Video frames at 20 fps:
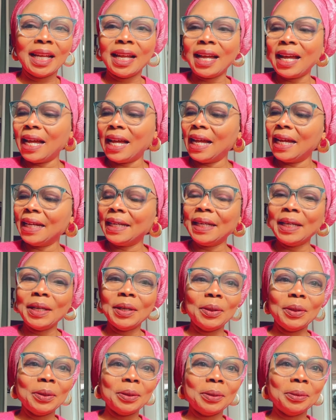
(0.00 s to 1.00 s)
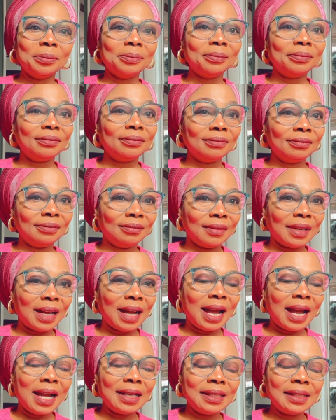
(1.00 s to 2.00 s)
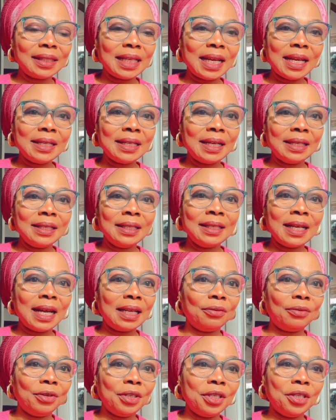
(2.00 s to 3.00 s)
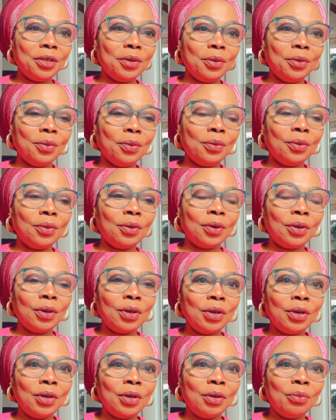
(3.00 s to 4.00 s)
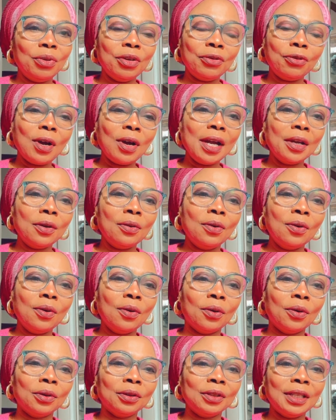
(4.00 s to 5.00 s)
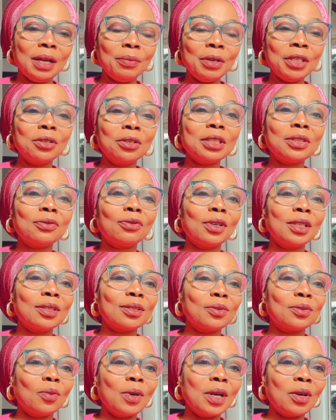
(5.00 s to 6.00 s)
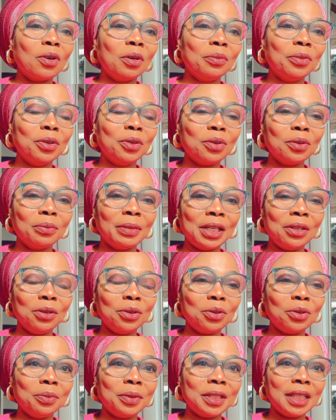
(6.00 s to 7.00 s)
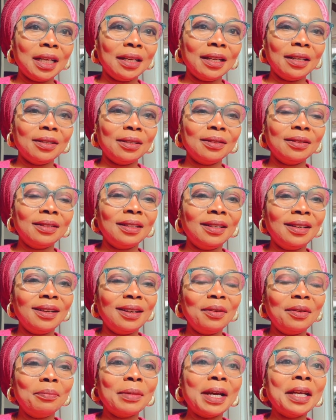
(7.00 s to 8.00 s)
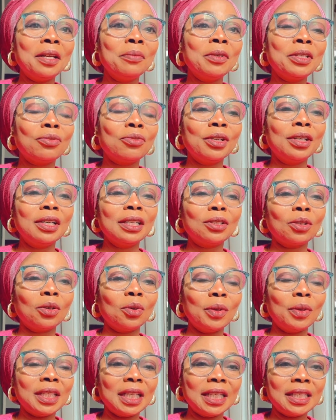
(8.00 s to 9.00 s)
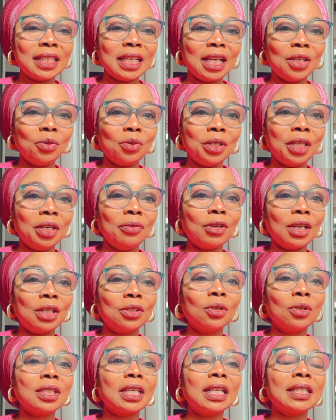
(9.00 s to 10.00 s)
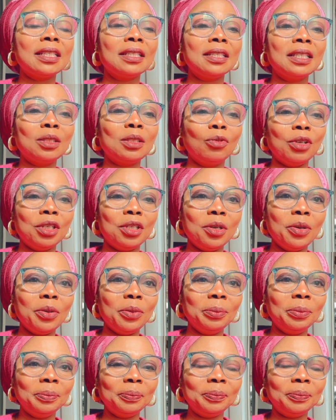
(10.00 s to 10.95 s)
And I said in that video, before I go on, let me just first welcome you to my YouTube channel. My name is Really Talk with Auntie Adunni, if you're just getting this video